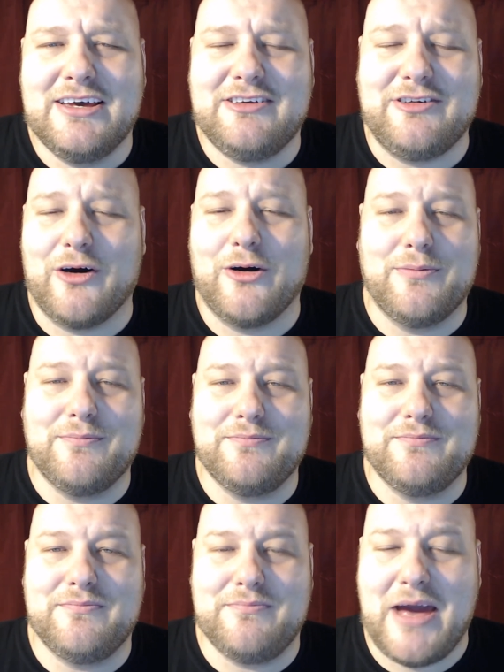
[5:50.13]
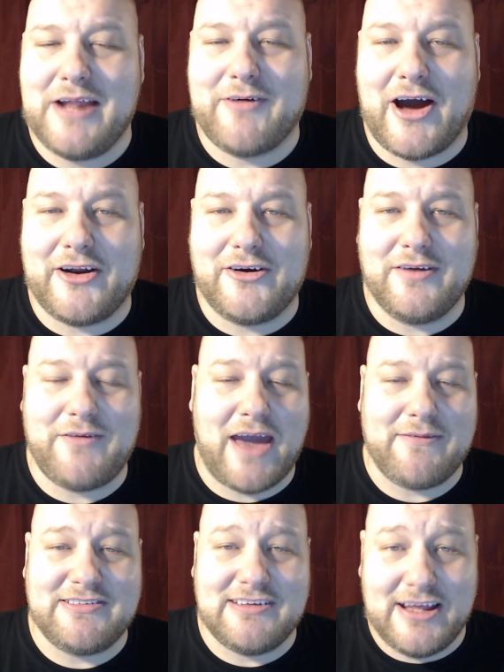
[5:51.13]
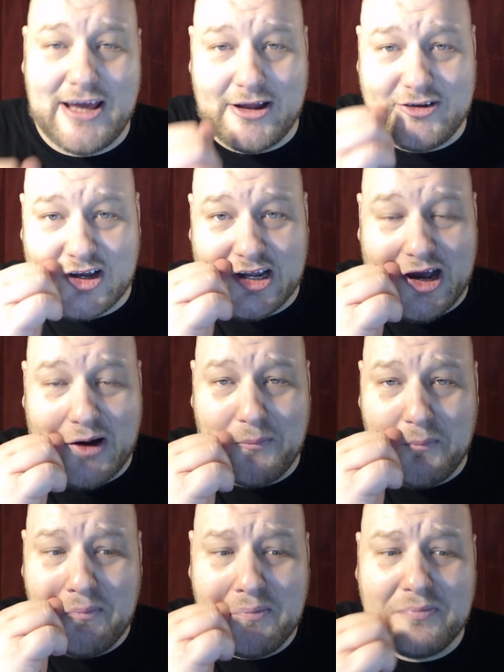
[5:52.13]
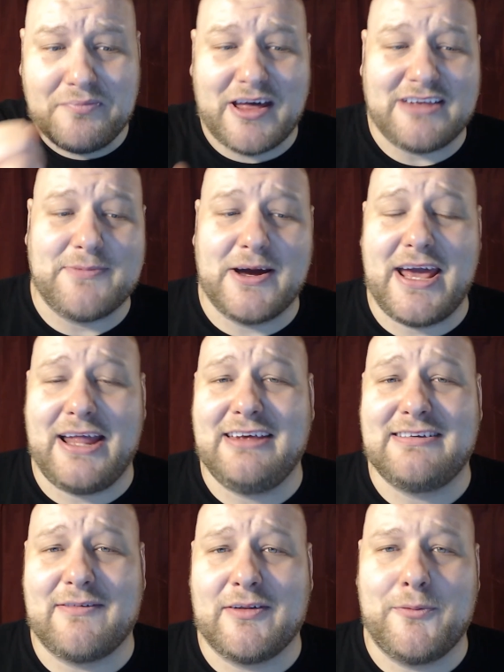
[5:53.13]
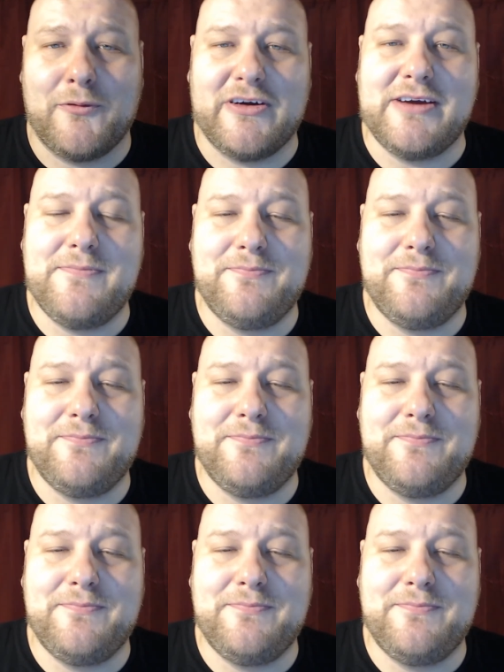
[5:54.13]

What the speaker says: So, Maid of Honor, if you haven't seen it yet, check it out. That's my 87th movie.